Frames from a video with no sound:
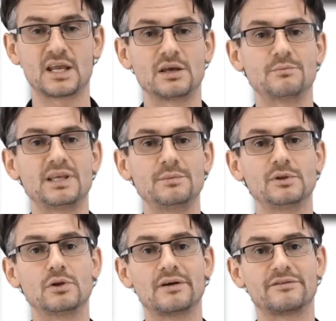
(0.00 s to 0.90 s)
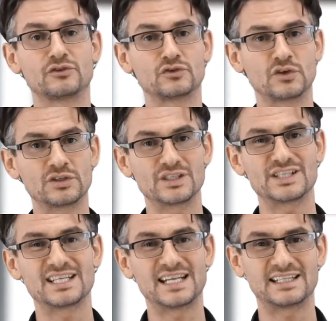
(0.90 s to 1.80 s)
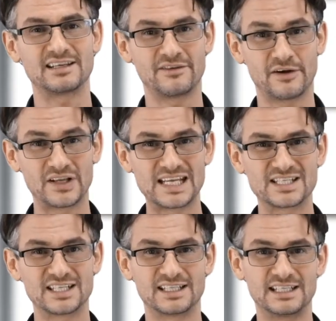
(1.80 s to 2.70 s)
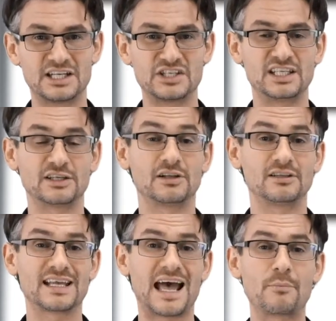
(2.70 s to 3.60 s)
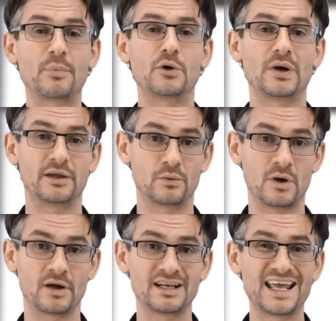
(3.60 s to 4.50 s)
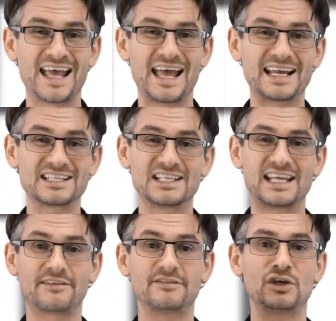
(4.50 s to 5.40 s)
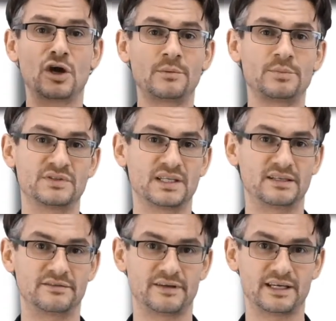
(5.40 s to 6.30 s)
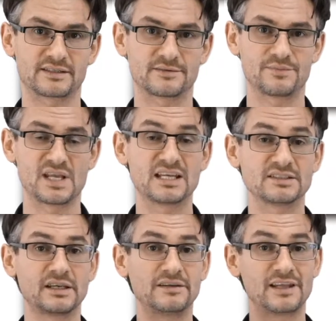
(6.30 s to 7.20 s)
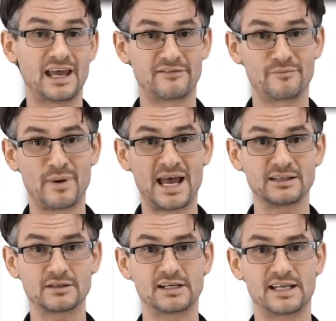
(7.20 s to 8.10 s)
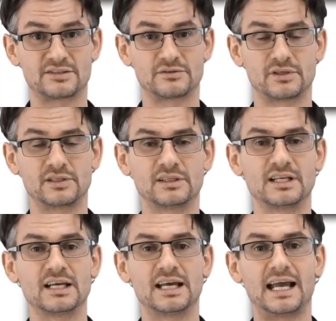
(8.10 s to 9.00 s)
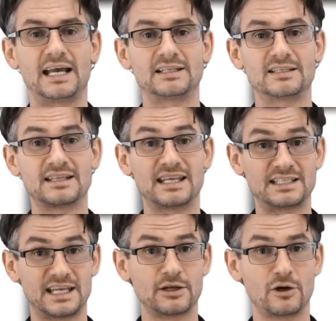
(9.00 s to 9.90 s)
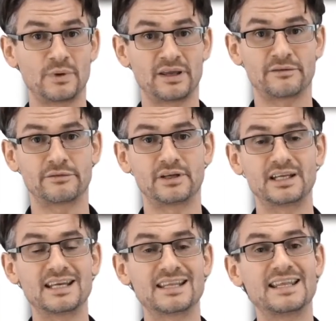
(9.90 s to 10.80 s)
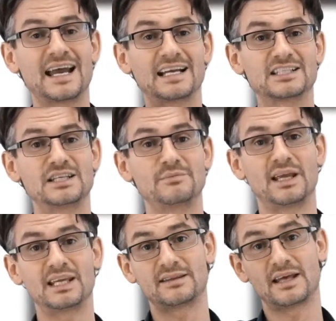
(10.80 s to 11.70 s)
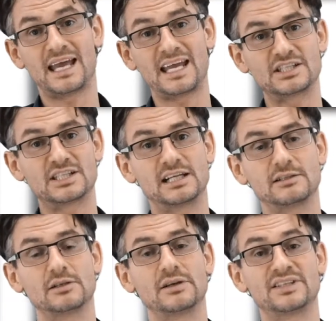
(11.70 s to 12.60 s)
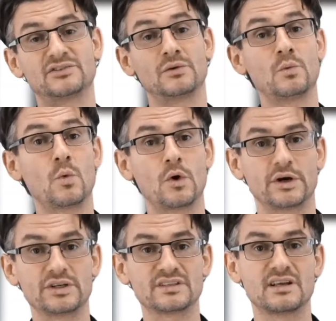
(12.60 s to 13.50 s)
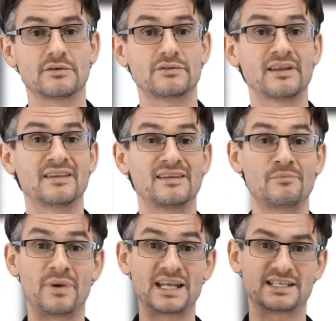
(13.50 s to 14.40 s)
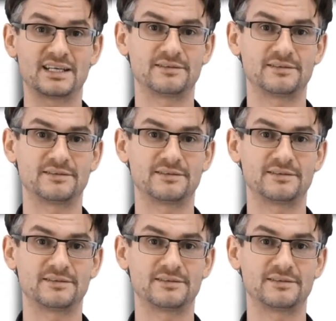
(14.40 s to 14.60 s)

People who have a certain genetic variation in a gene called ApoA1 actually have the opposite effect. So, if they have bad cholesterol, and they take omega 3, they actually make the HDL cholesterol worse rather than better.